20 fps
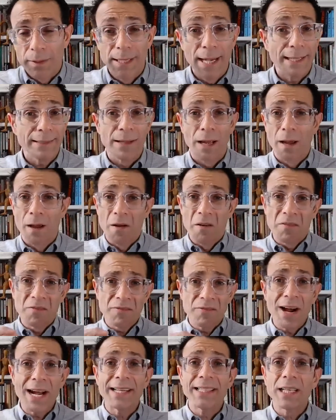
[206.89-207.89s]
Yet
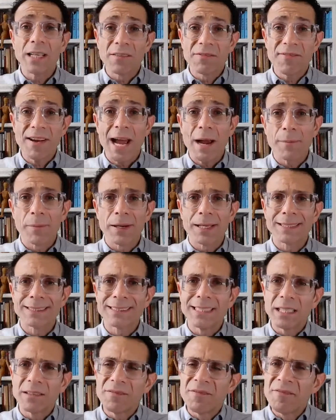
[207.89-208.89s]
finding
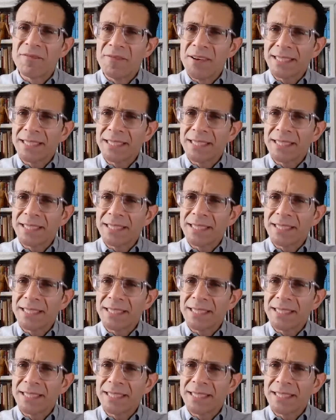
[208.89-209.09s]
fabrics that